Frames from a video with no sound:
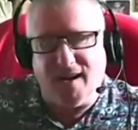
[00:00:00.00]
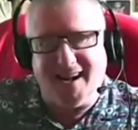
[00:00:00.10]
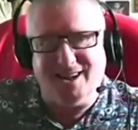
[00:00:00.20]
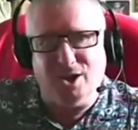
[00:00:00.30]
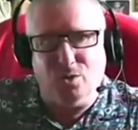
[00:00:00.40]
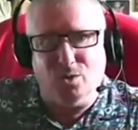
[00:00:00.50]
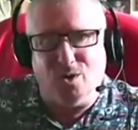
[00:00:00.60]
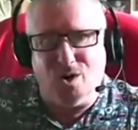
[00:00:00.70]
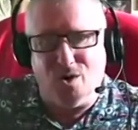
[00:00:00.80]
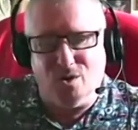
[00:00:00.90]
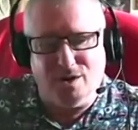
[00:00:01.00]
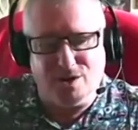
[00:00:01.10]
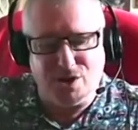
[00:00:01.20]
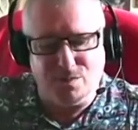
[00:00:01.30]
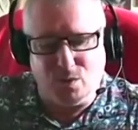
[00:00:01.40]
and you're on a
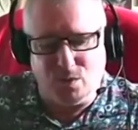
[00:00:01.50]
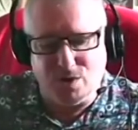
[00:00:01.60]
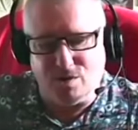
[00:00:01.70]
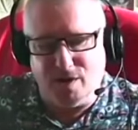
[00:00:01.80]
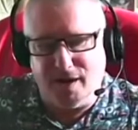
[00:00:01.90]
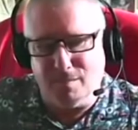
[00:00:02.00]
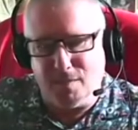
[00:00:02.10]
small screen